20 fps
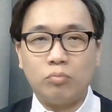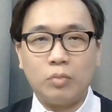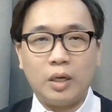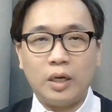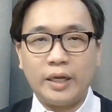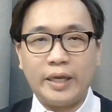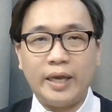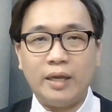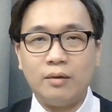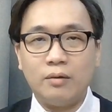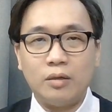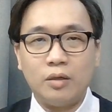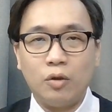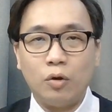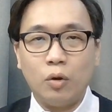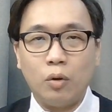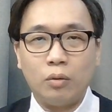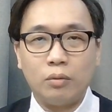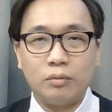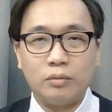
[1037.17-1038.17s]
Again,
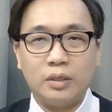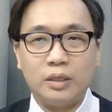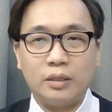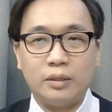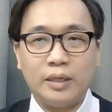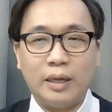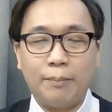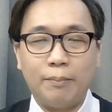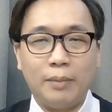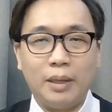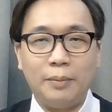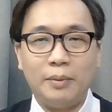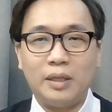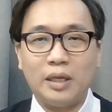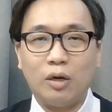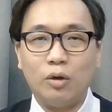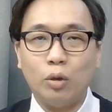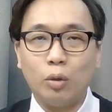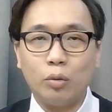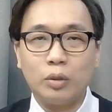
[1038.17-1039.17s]
maybe
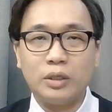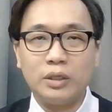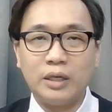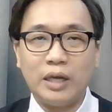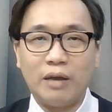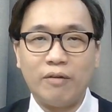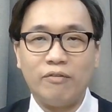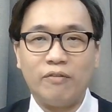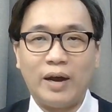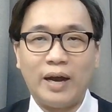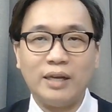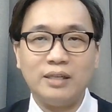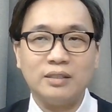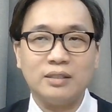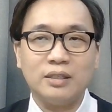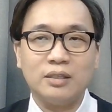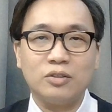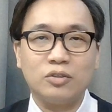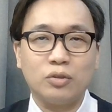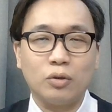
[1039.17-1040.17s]
their local
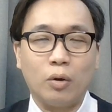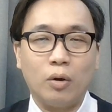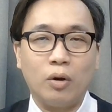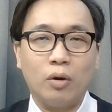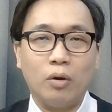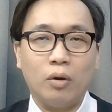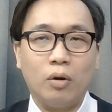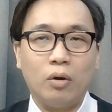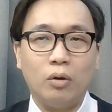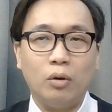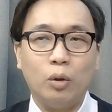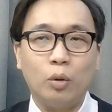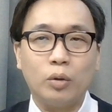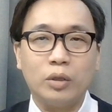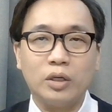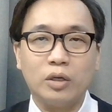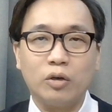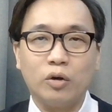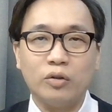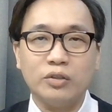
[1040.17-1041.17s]
advisors or
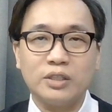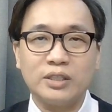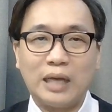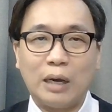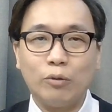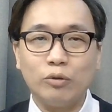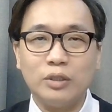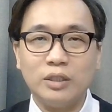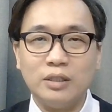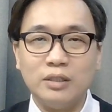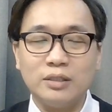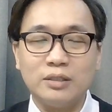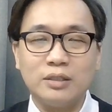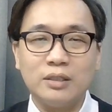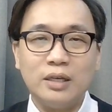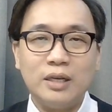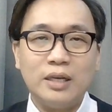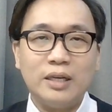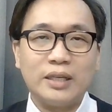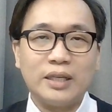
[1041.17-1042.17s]
local consultants
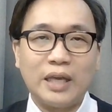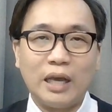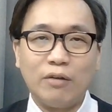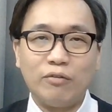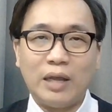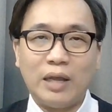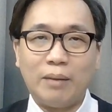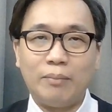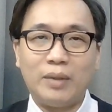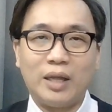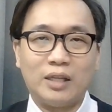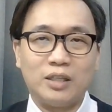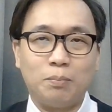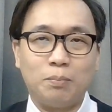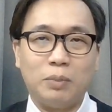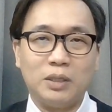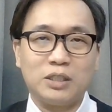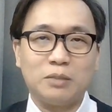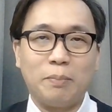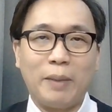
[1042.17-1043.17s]
gave them that
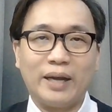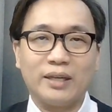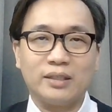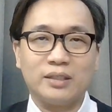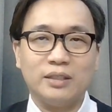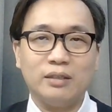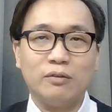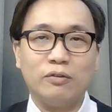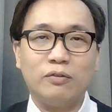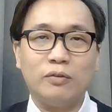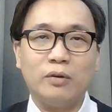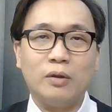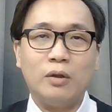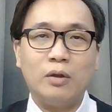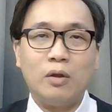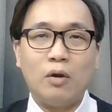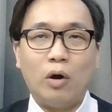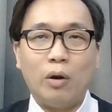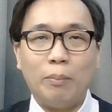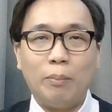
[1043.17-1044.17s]
perspective,
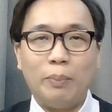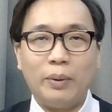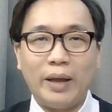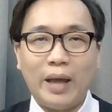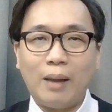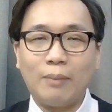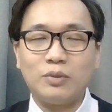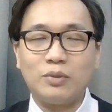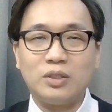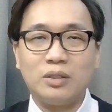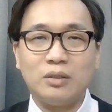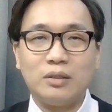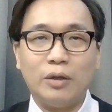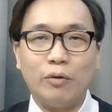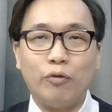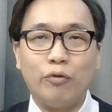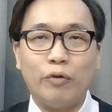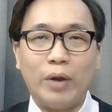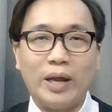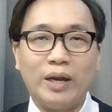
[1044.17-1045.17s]
or perhaps they
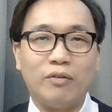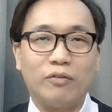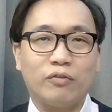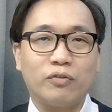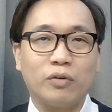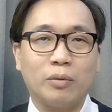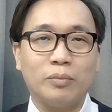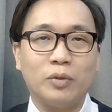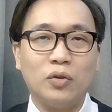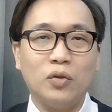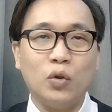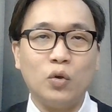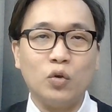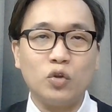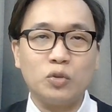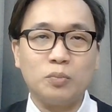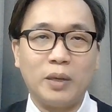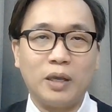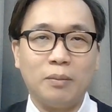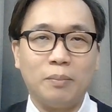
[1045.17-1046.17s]
read it from the
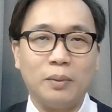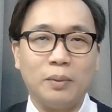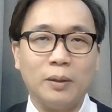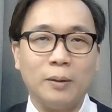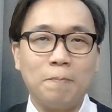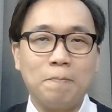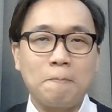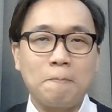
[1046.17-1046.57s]
newspaper.